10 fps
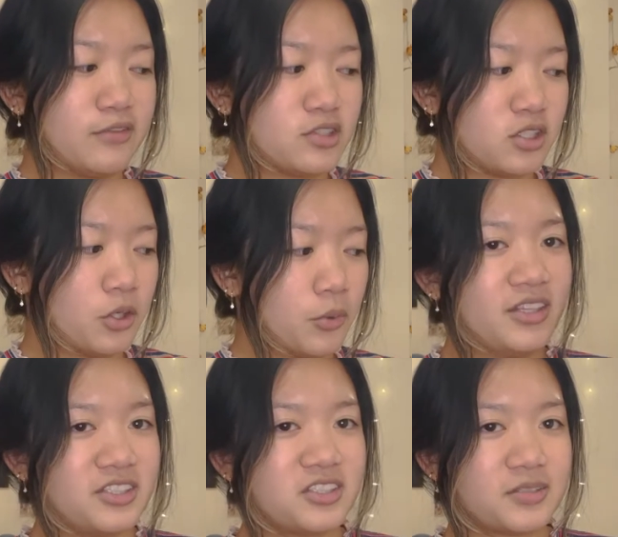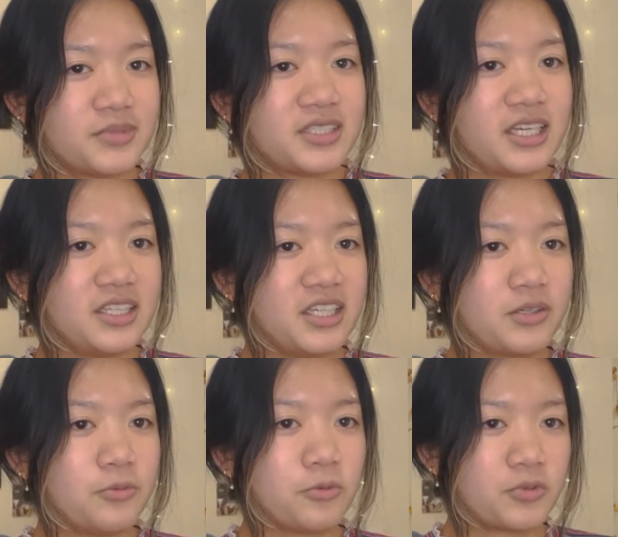So this is something that I think
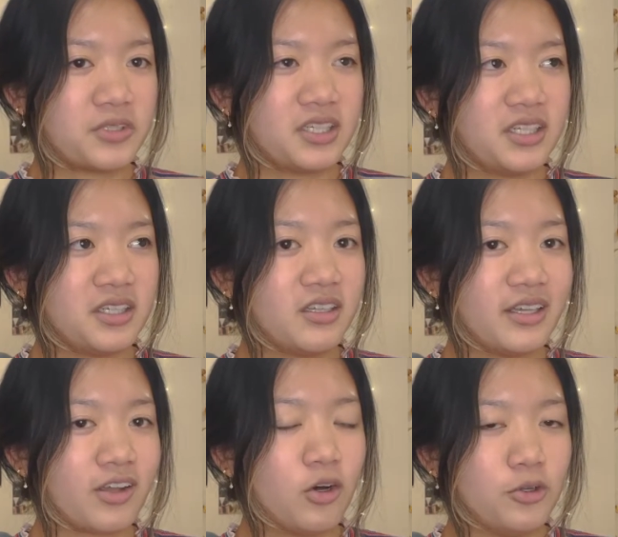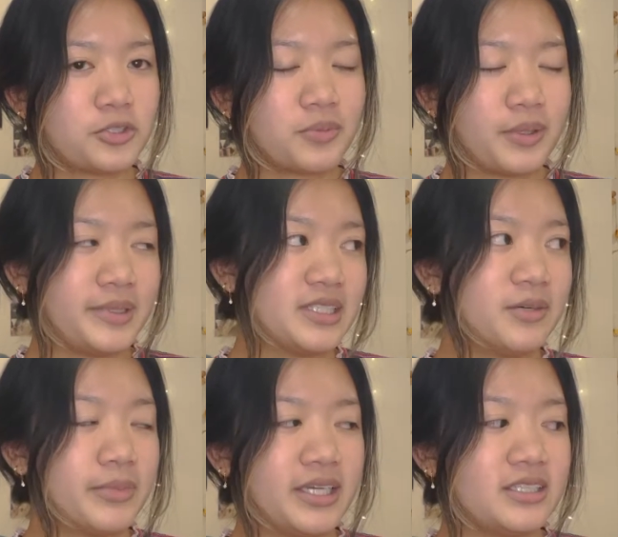will really like alter my,
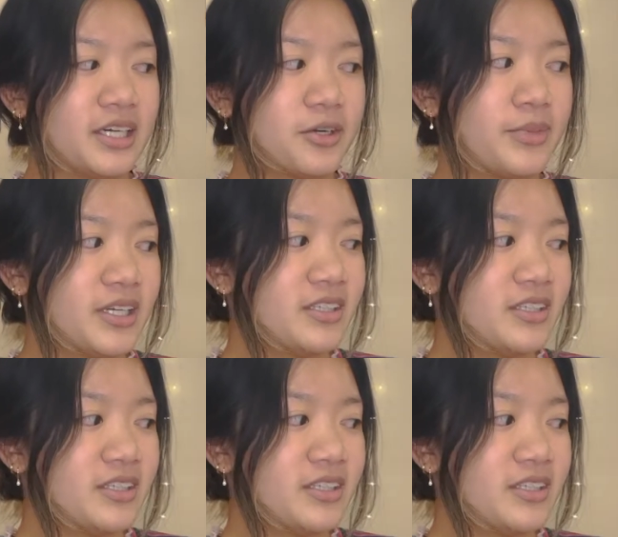my entire mind.